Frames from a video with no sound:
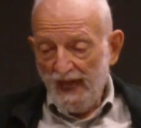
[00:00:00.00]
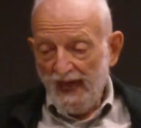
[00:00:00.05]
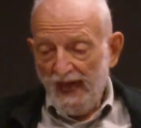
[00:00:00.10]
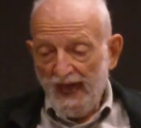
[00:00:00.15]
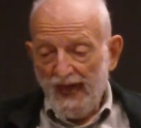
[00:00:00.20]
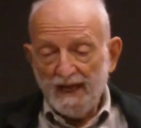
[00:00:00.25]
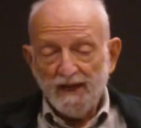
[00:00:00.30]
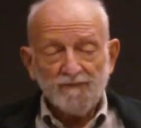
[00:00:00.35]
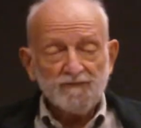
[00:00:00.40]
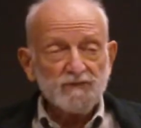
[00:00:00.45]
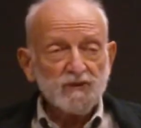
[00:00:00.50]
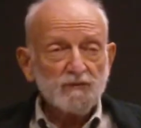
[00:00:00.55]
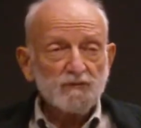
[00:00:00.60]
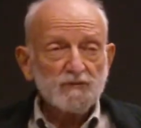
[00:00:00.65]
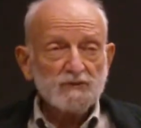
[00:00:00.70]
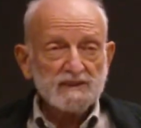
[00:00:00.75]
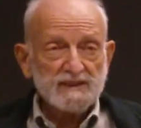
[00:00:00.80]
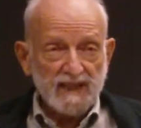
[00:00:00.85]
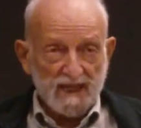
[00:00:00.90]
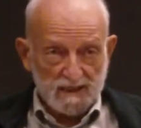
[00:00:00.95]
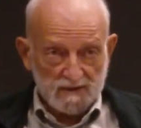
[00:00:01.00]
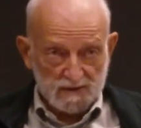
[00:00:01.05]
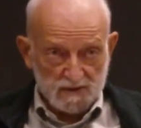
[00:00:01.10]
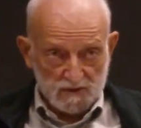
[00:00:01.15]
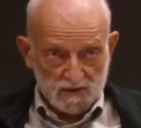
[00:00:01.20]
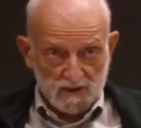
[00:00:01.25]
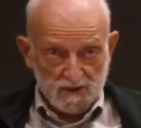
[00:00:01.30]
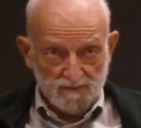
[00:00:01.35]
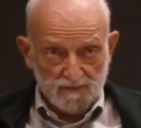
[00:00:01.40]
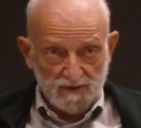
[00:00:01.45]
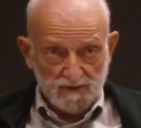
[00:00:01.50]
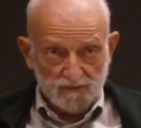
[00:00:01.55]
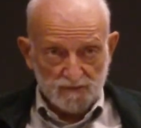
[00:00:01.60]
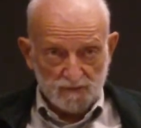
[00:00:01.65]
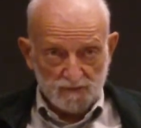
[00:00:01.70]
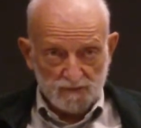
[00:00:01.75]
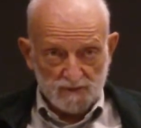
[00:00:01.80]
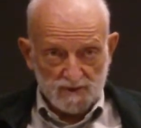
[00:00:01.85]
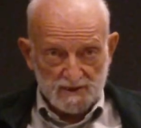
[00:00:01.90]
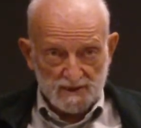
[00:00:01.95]
And if different tests give
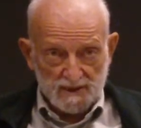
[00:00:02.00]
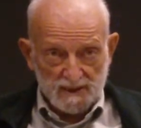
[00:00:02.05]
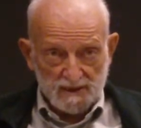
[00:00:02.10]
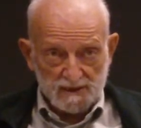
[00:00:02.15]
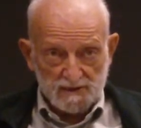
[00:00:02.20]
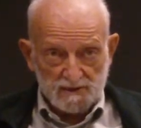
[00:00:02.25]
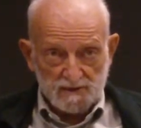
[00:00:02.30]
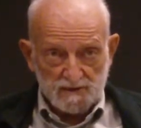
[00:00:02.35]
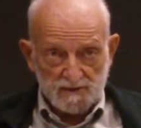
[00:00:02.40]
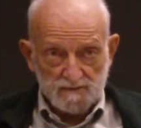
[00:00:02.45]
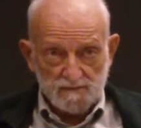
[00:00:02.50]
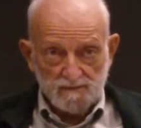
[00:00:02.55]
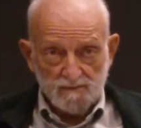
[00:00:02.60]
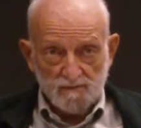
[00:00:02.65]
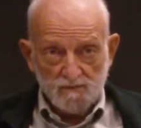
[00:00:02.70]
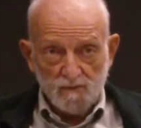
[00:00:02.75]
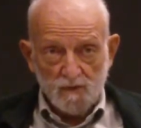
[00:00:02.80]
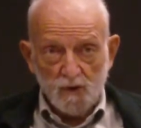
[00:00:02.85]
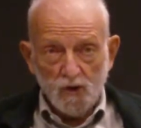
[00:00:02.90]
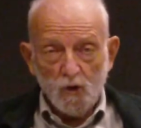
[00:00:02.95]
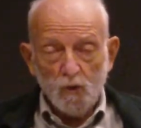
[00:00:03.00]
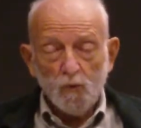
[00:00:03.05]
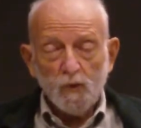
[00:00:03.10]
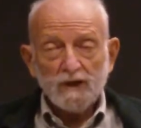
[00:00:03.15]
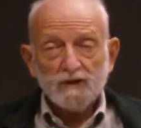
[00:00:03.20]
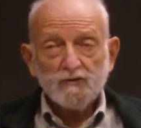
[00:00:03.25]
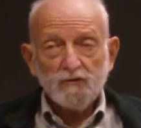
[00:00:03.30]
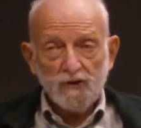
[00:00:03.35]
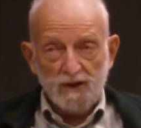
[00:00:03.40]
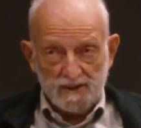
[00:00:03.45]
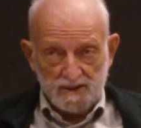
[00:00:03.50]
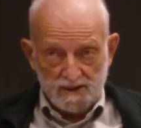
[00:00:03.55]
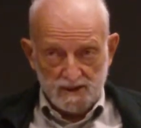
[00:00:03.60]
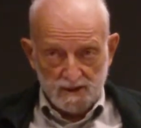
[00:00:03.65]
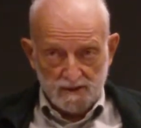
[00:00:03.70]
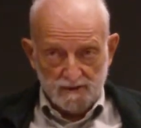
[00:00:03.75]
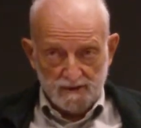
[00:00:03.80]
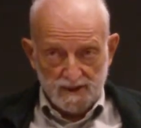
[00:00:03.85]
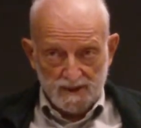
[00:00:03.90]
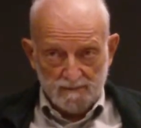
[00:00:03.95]
different results, what
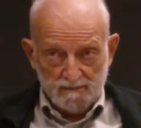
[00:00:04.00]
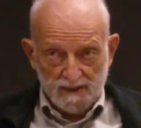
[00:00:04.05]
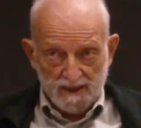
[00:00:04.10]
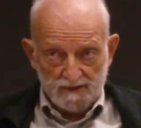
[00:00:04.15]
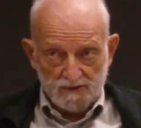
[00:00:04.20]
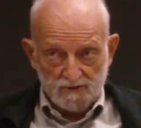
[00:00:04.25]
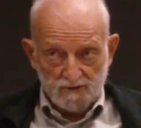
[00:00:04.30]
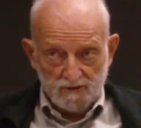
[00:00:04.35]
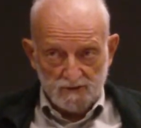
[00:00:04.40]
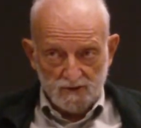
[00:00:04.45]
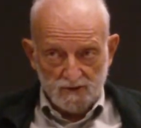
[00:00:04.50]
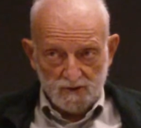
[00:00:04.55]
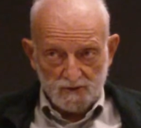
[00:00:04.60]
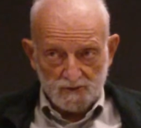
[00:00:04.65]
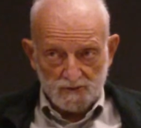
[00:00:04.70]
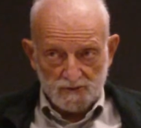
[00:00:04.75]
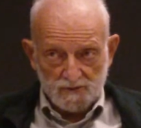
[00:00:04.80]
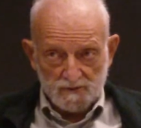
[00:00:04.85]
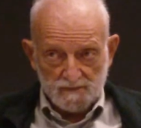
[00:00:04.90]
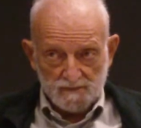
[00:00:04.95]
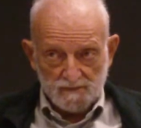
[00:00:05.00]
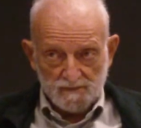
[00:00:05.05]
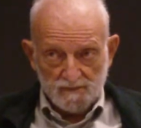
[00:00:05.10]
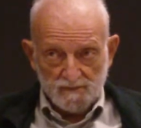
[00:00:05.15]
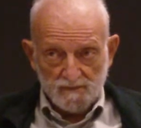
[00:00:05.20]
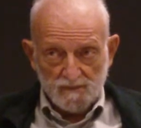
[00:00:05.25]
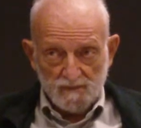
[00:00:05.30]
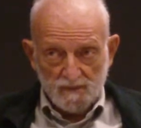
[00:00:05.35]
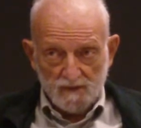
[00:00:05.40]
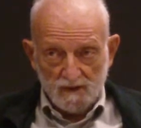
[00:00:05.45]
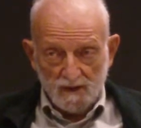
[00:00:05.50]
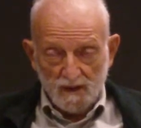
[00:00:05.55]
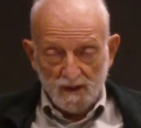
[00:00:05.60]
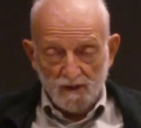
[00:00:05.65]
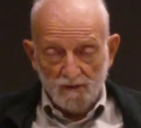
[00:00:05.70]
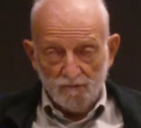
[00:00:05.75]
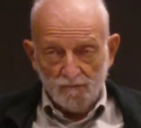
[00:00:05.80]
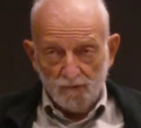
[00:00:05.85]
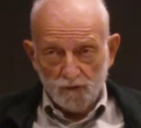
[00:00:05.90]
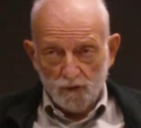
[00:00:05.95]
criteria might you use
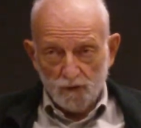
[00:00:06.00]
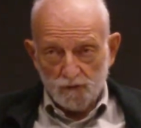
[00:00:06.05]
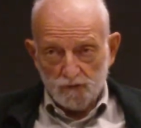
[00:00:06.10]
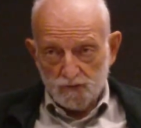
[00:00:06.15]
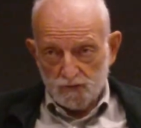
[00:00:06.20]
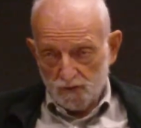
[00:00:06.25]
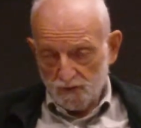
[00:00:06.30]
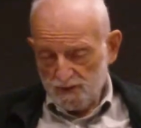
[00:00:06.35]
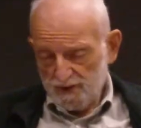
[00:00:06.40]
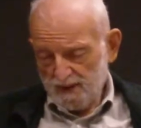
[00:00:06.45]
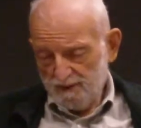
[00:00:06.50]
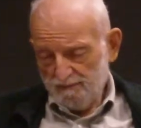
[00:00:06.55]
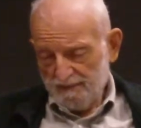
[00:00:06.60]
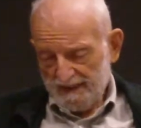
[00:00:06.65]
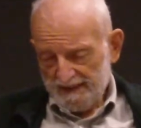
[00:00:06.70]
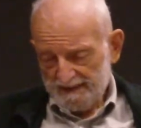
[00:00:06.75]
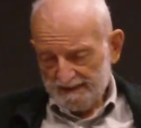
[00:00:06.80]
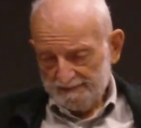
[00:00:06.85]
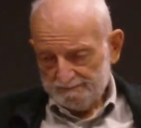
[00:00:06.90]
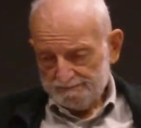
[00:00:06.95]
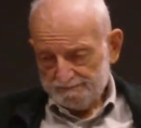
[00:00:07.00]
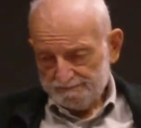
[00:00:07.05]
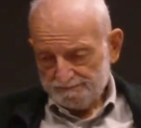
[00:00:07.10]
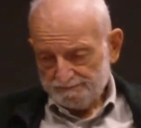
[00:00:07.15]
for choosing among them?